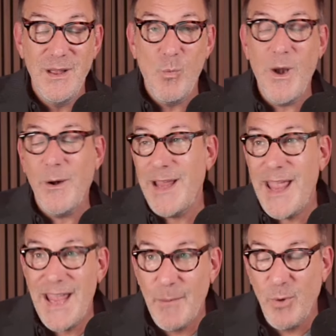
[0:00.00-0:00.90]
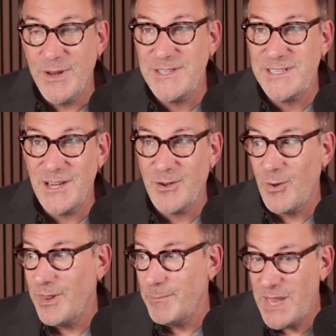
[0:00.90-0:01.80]
wearing a hammer and
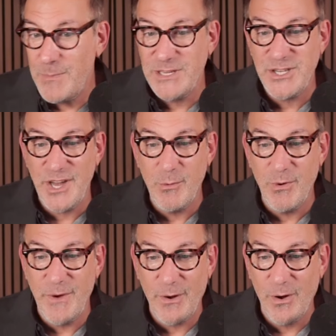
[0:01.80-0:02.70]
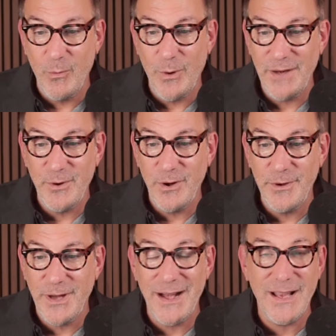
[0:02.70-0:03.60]
sickle and maybe Che Guevara or whatever
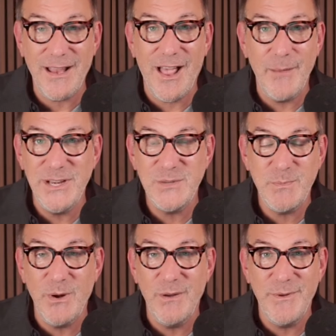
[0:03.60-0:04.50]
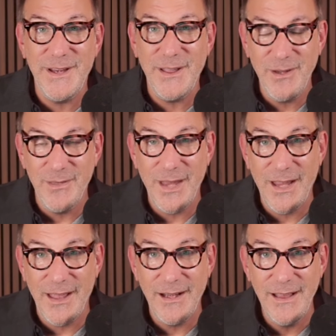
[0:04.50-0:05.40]
other kind of communist paraphernalia they
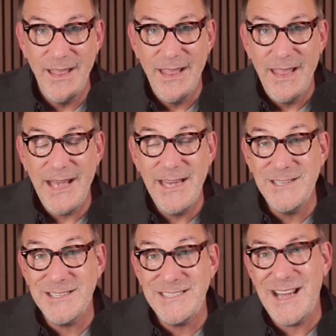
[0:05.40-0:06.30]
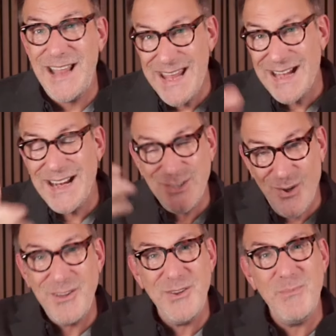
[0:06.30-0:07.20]
had. And he just said, hey, can I
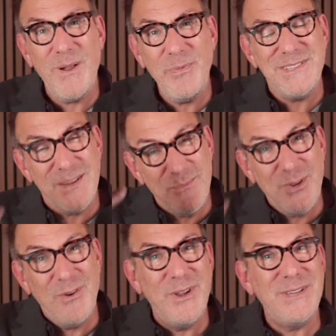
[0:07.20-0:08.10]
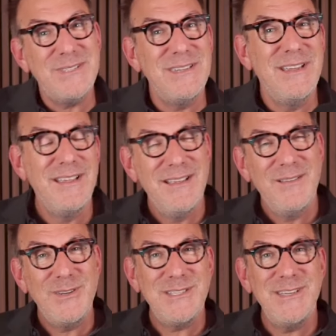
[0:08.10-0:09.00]
talk to you about this? I'm curious.
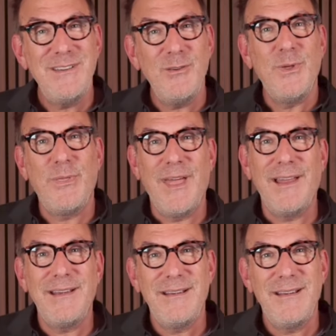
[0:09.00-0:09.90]
What's the deal with that?